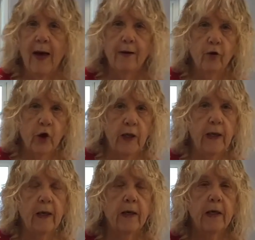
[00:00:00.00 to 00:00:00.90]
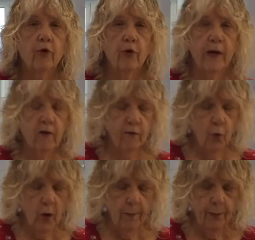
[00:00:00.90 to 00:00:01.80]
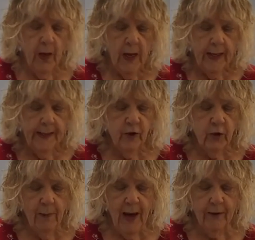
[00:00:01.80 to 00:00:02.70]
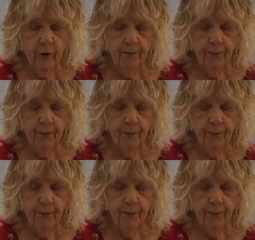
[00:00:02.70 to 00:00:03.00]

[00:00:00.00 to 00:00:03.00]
Energy can transform into matter.